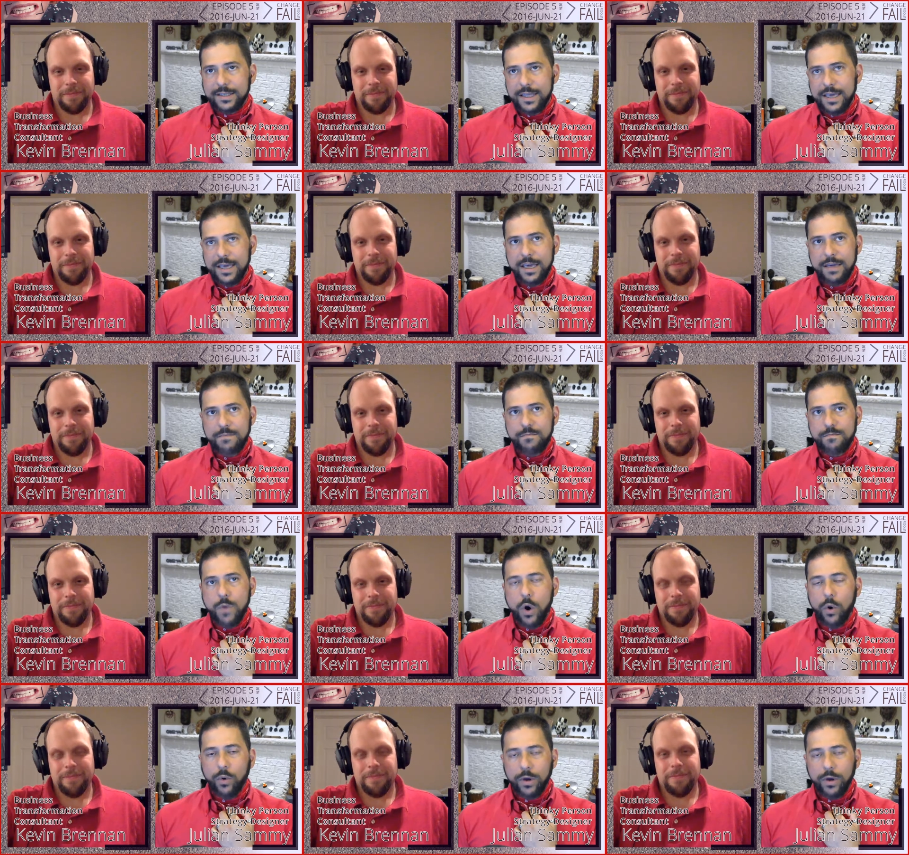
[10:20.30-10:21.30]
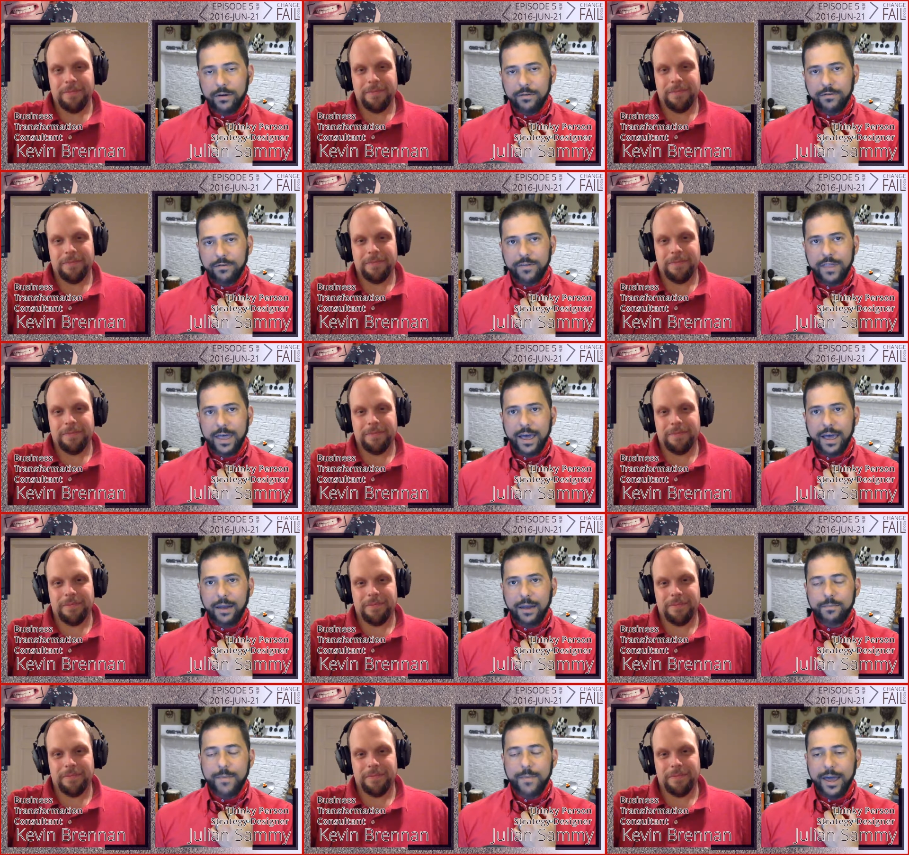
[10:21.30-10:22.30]
Speaker 1: the motive
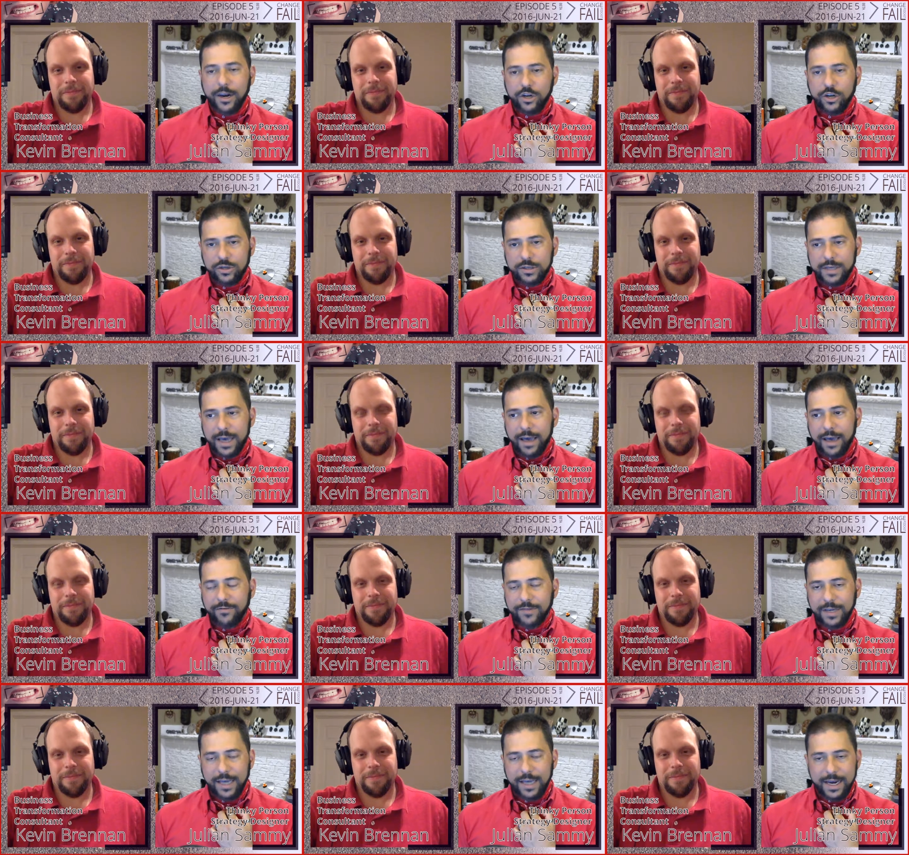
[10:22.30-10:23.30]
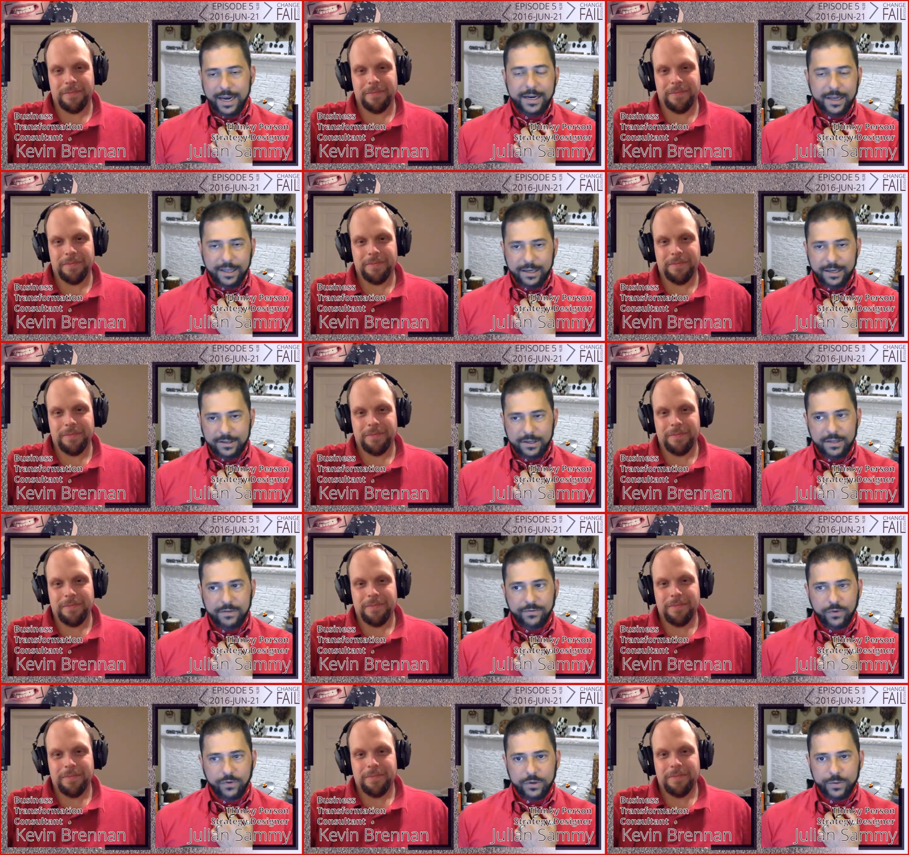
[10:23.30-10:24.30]
that managers have to get into this in the
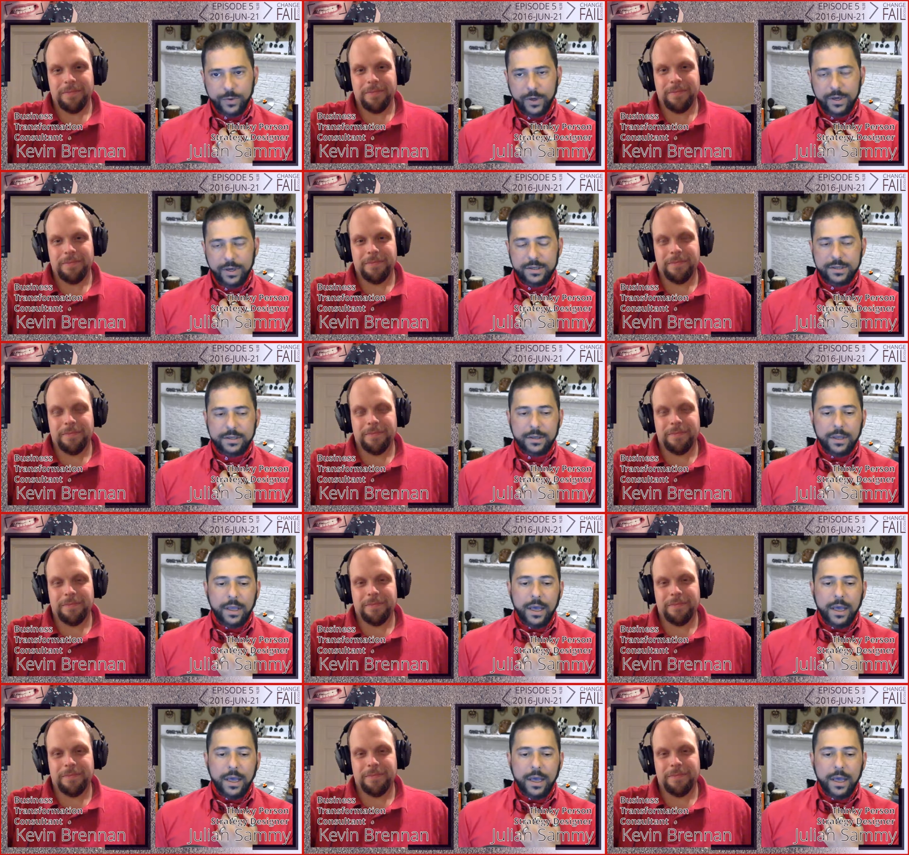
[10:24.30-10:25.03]
first place?